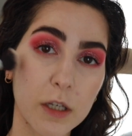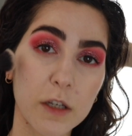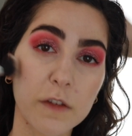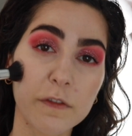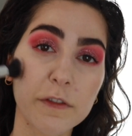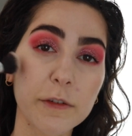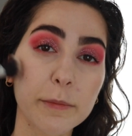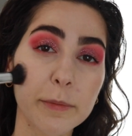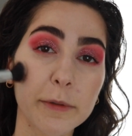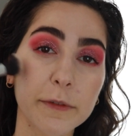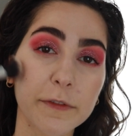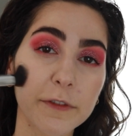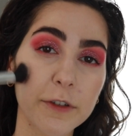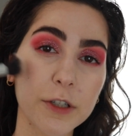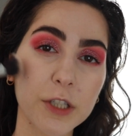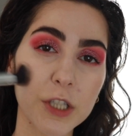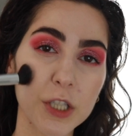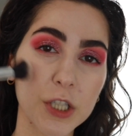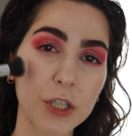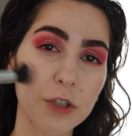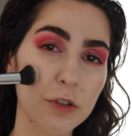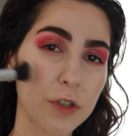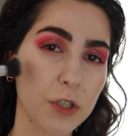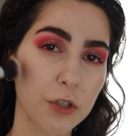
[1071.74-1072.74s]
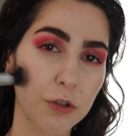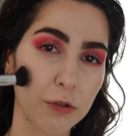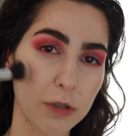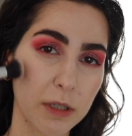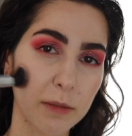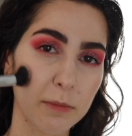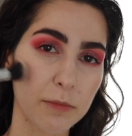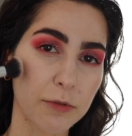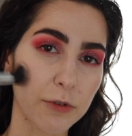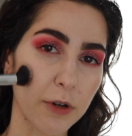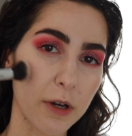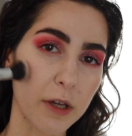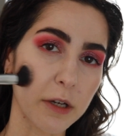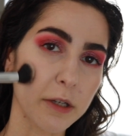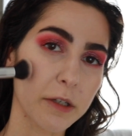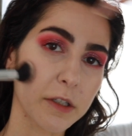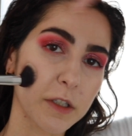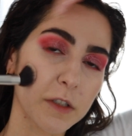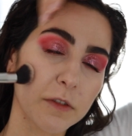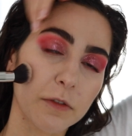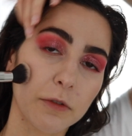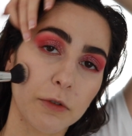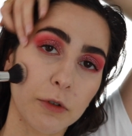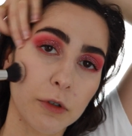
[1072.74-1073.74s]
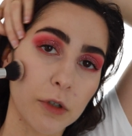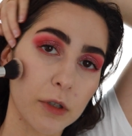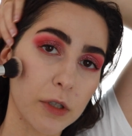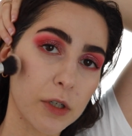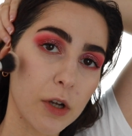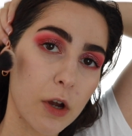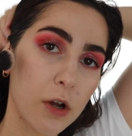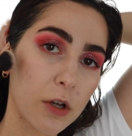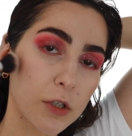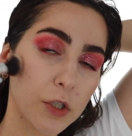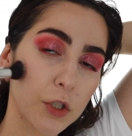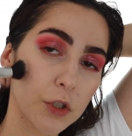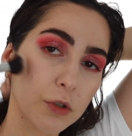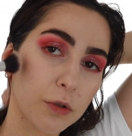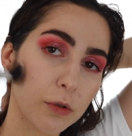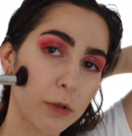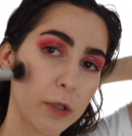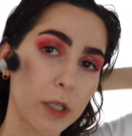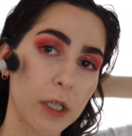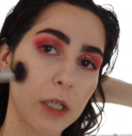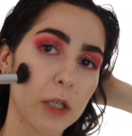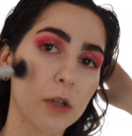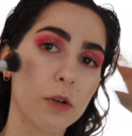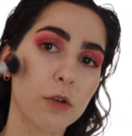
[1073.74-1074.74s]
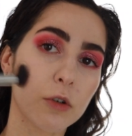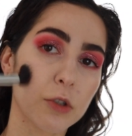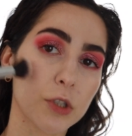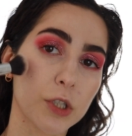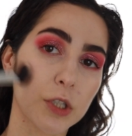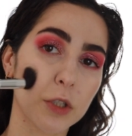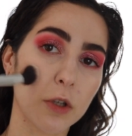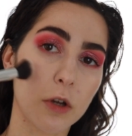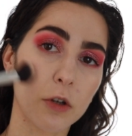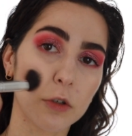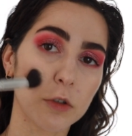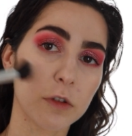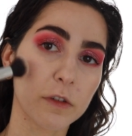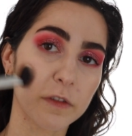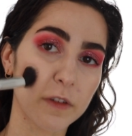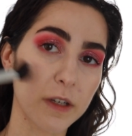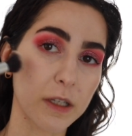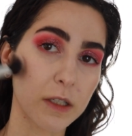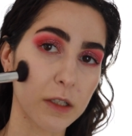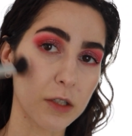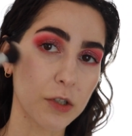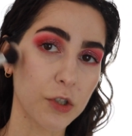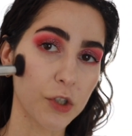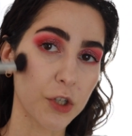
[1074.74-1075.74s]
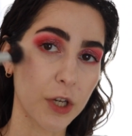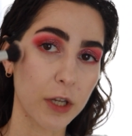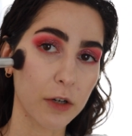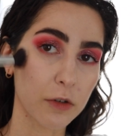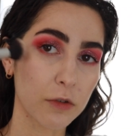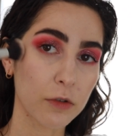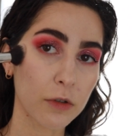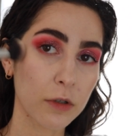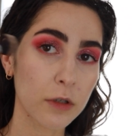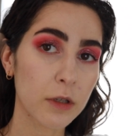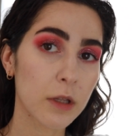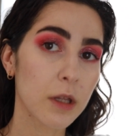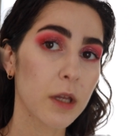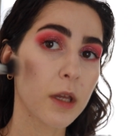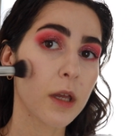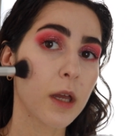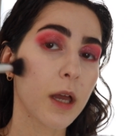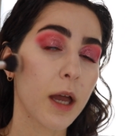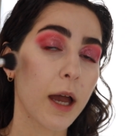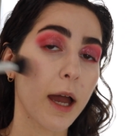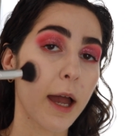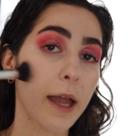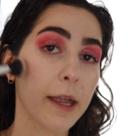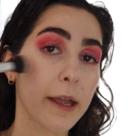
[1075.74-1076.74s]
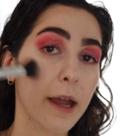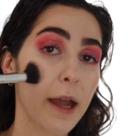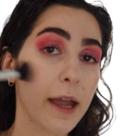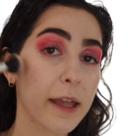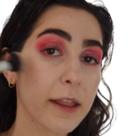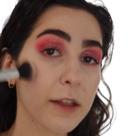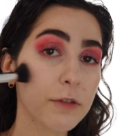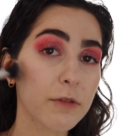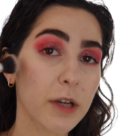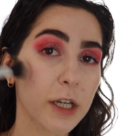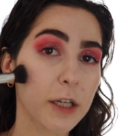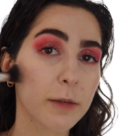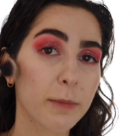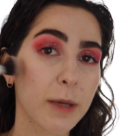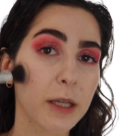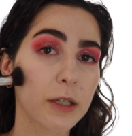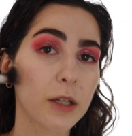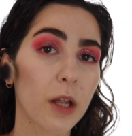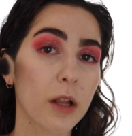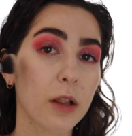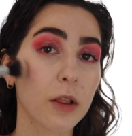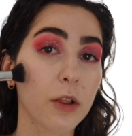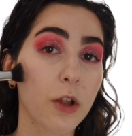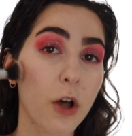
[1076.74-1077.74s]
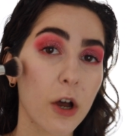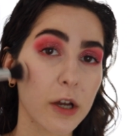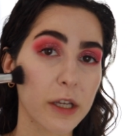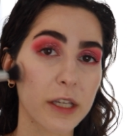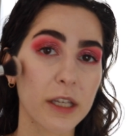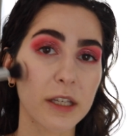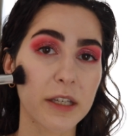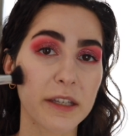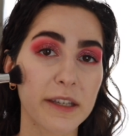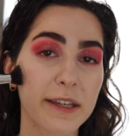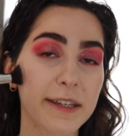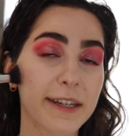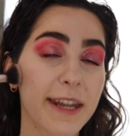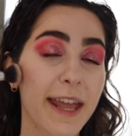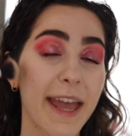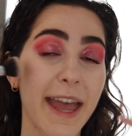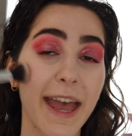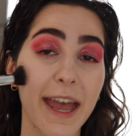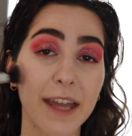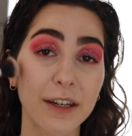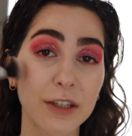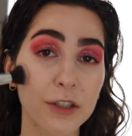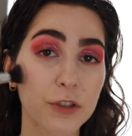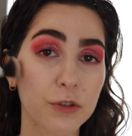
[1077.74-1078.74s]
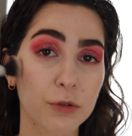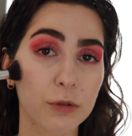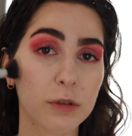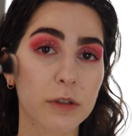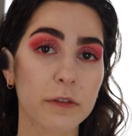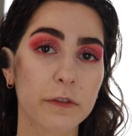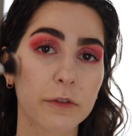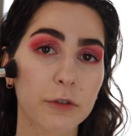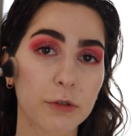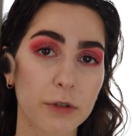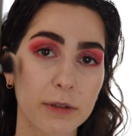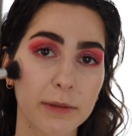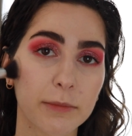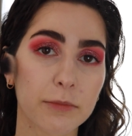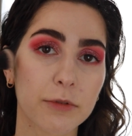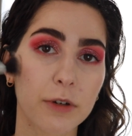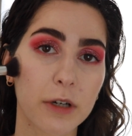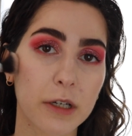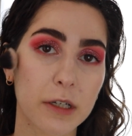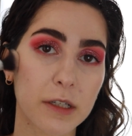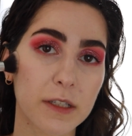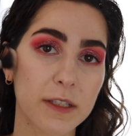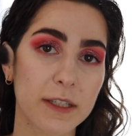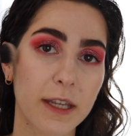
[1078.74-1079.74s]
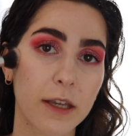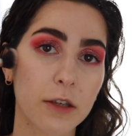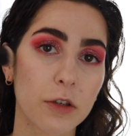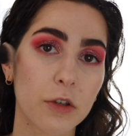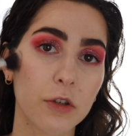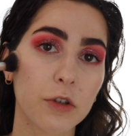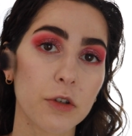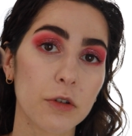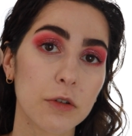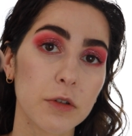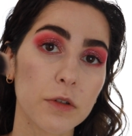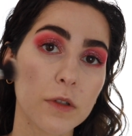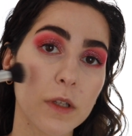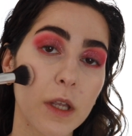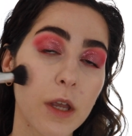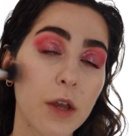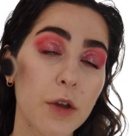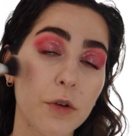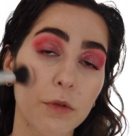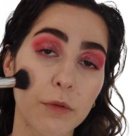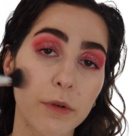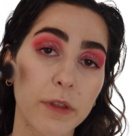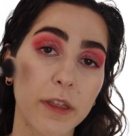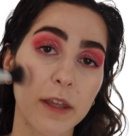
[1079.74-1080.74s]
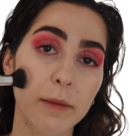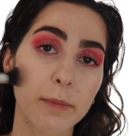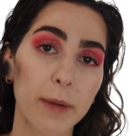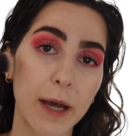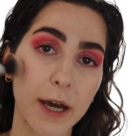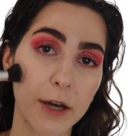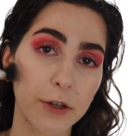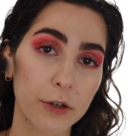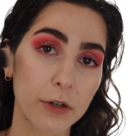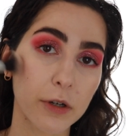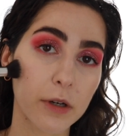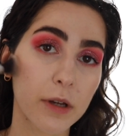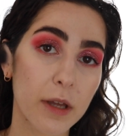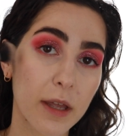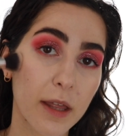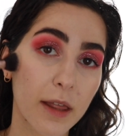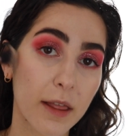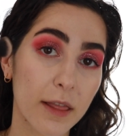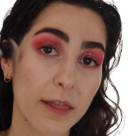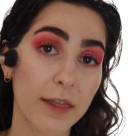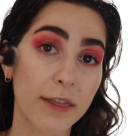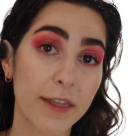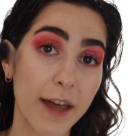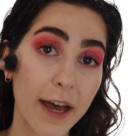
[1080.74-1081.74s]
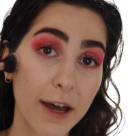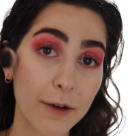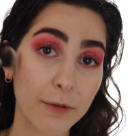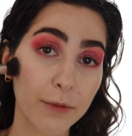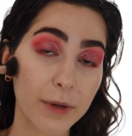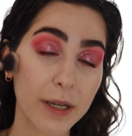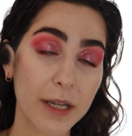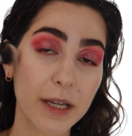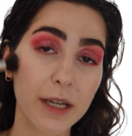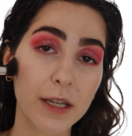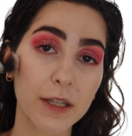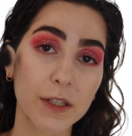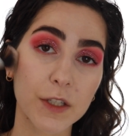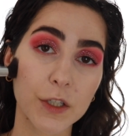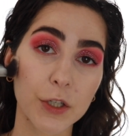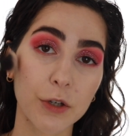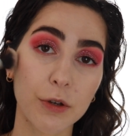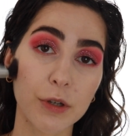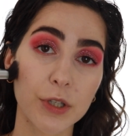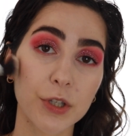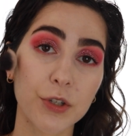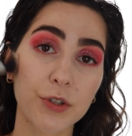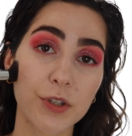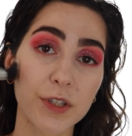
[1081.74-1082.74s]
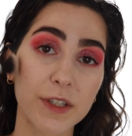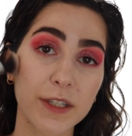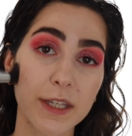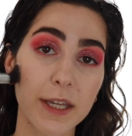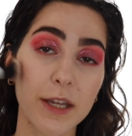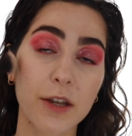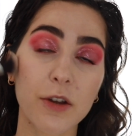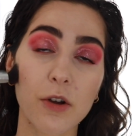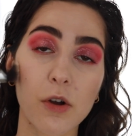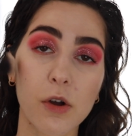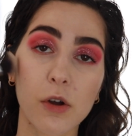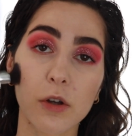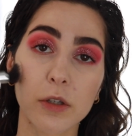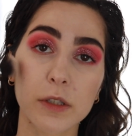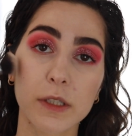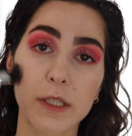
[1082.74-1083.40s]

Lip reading: If you prefer to use cream products for contouring or just on your face in general, I highly recommend locking in any sort of cream products that you use with a powder. That way it's going to stay all